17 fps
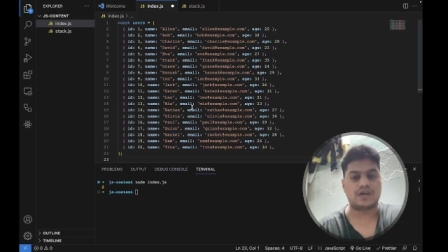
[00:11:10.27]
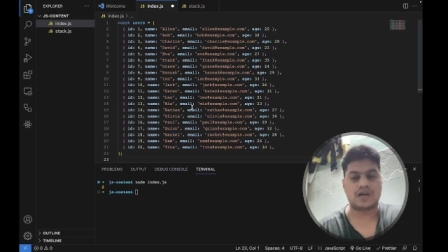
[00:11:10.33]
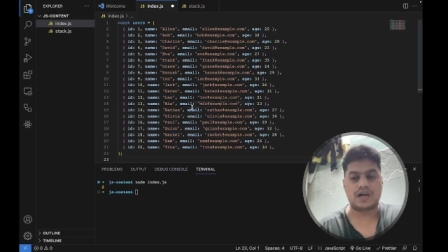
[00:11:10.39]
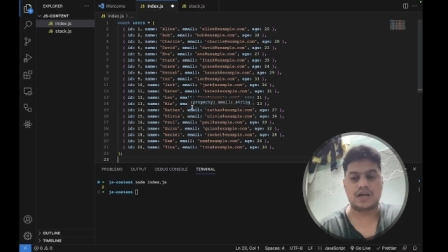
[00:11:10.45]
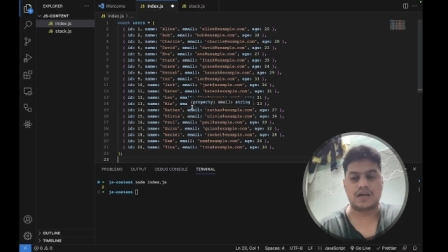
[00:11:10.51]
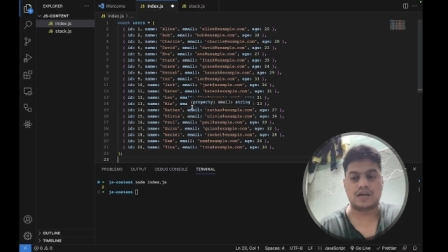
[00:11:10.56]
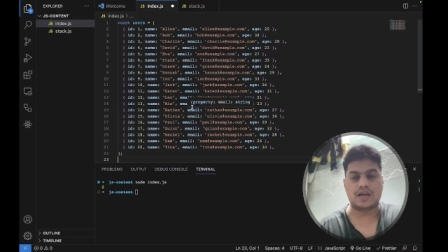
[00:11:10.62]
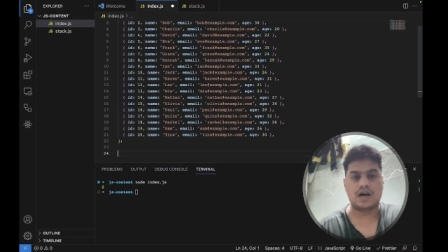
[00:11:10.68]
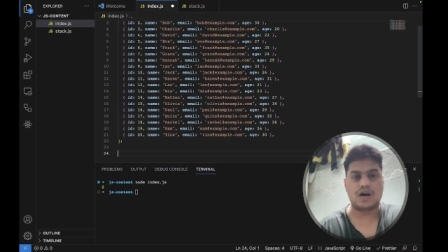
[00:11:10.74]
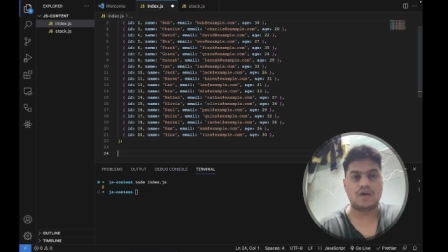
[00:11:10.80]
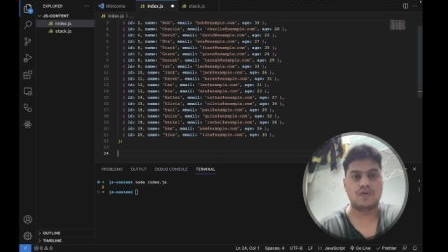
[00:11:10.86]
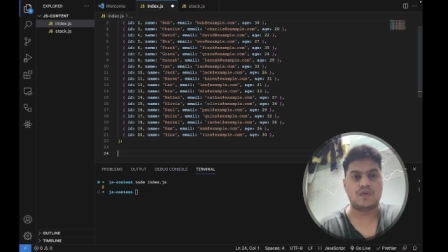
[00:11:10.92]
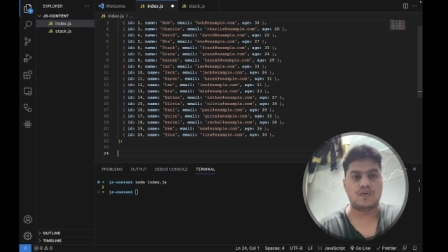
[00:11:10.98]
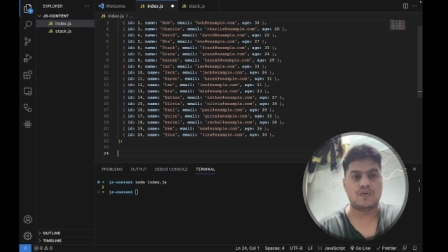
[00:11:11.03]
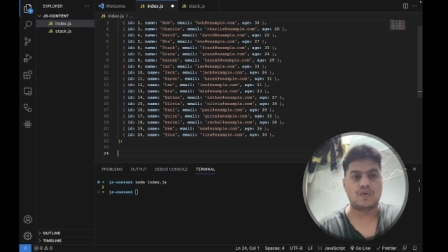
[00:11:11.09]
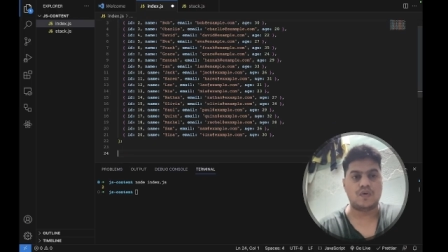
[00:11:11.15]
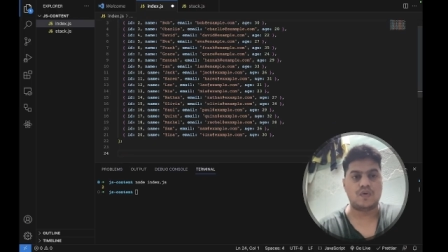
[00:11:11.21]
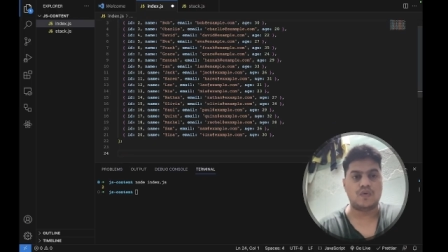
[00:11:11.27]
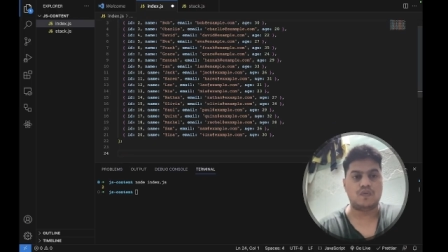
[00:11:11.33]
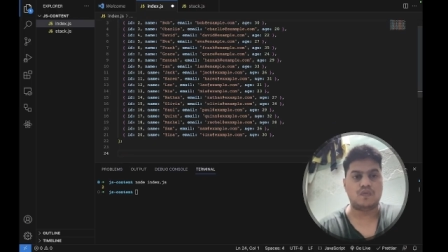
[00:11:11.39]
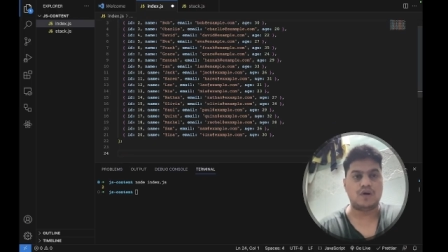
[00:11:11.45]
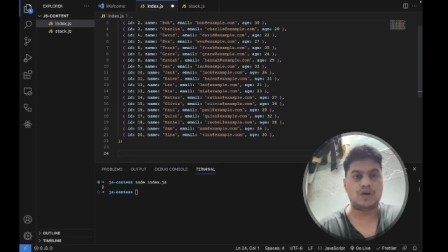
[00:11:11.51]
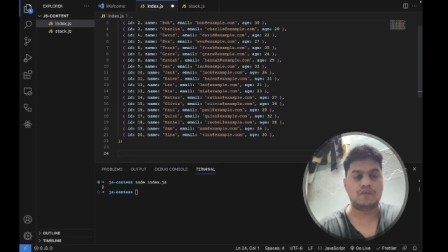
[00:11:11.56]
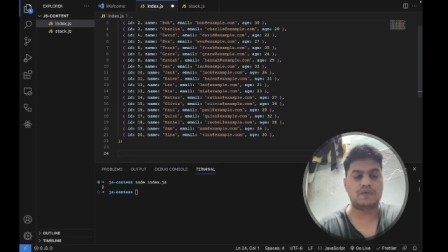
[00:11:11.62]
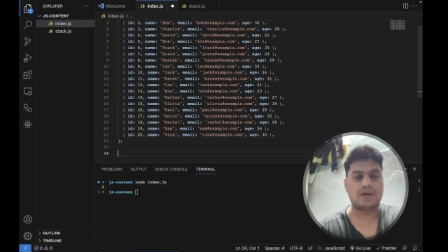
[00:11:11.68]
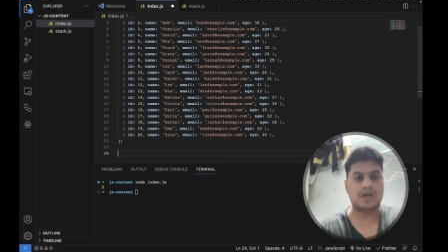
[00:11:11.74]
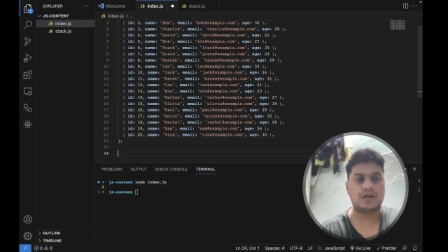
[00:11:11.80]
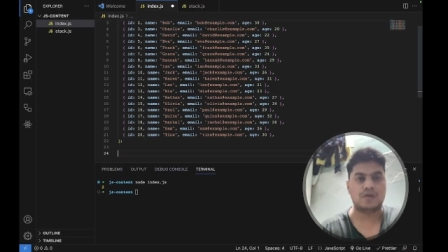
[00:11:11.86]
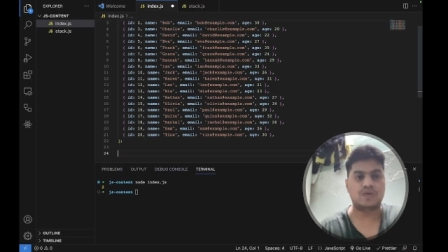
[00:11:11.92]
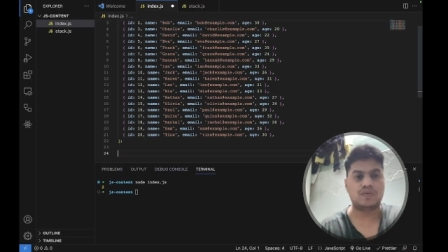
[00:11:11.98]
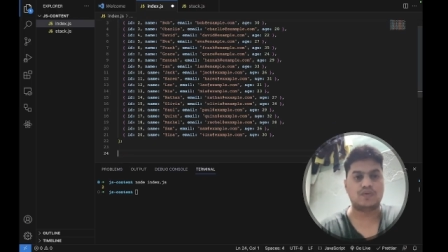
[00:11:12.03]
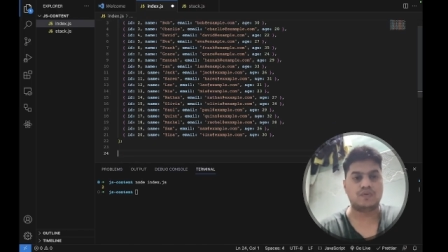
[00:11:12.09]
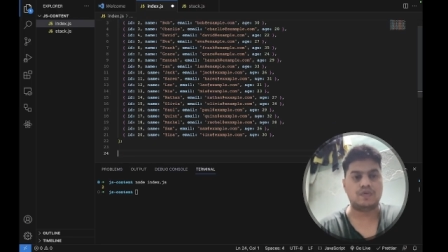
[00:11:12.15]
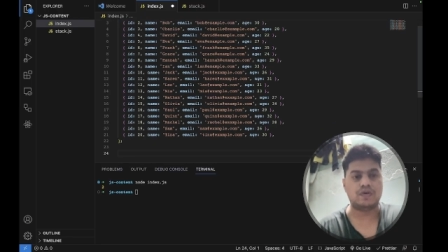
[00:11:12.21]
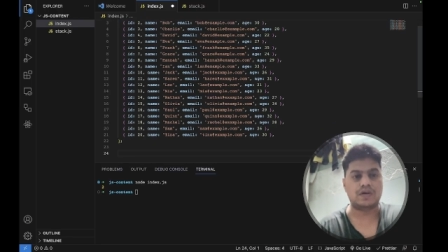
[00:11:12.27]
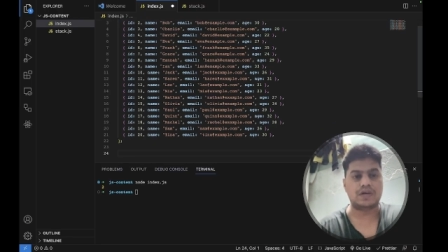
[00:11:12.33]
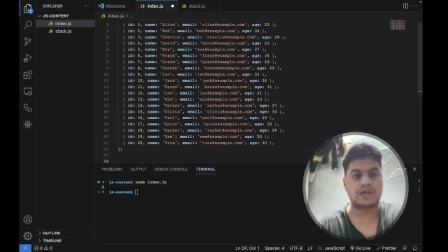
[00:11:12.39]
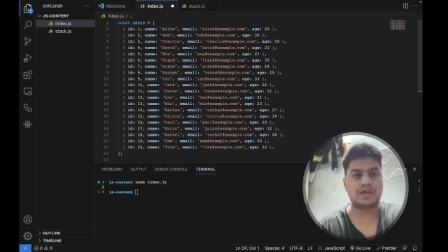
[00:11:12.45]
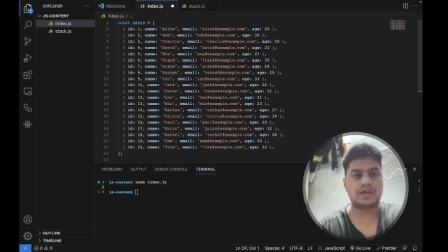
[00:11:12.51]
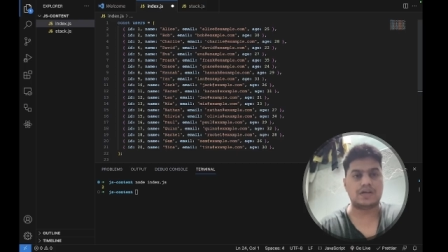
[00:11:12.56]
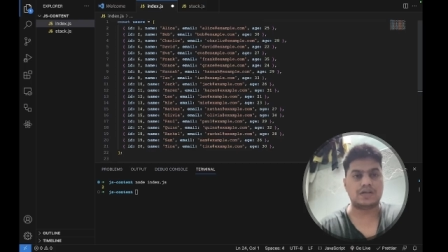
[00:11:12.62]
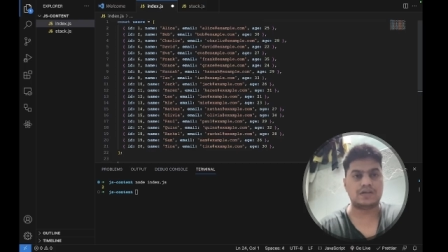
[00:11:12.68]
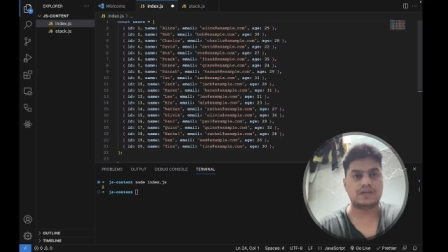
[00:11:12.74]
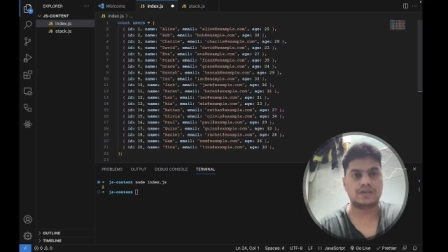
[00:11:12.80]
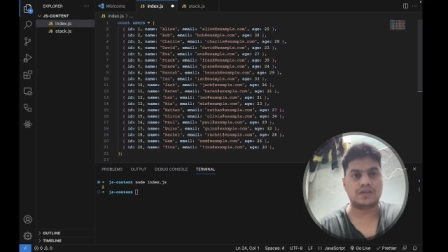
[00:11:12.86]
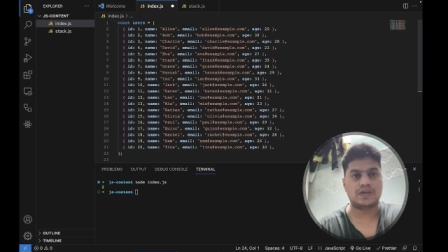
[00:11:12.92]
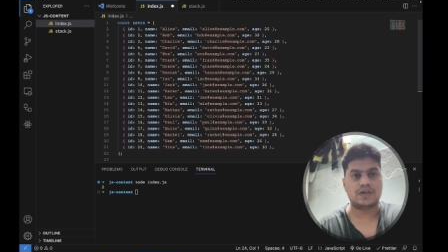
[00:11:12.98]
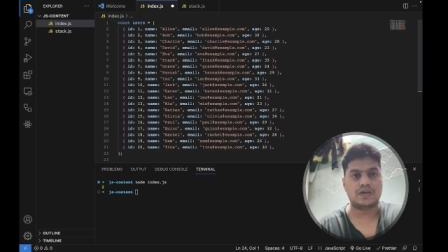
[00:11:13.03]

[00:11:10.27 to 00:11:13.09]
And now what we can do over here is